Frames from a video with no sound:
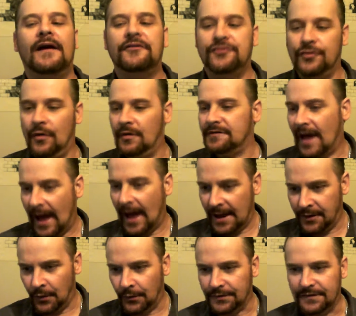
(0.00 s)
as you notice,
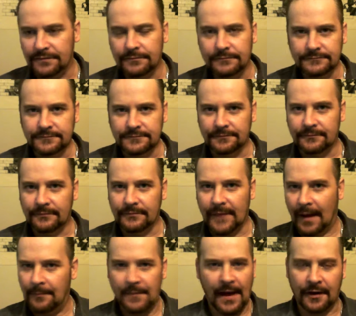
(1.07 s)

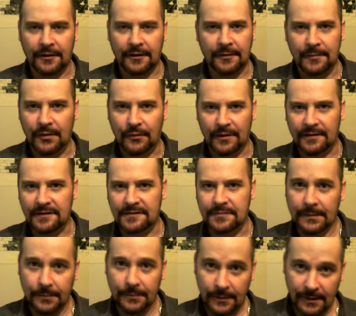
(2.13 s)
I'm not going to be one of these
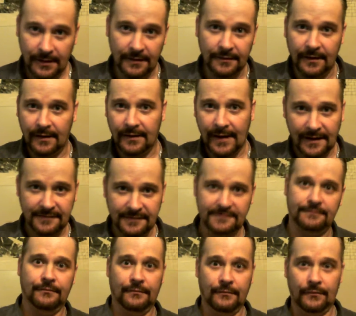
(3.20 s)
people that
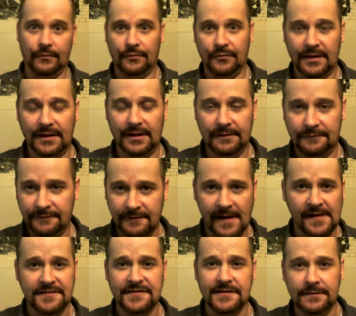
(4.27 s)
has really
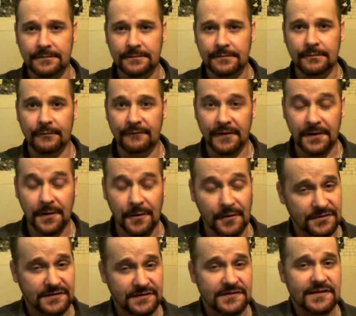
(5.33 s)
fancy
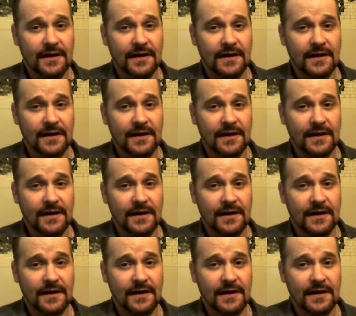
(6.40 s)
videos and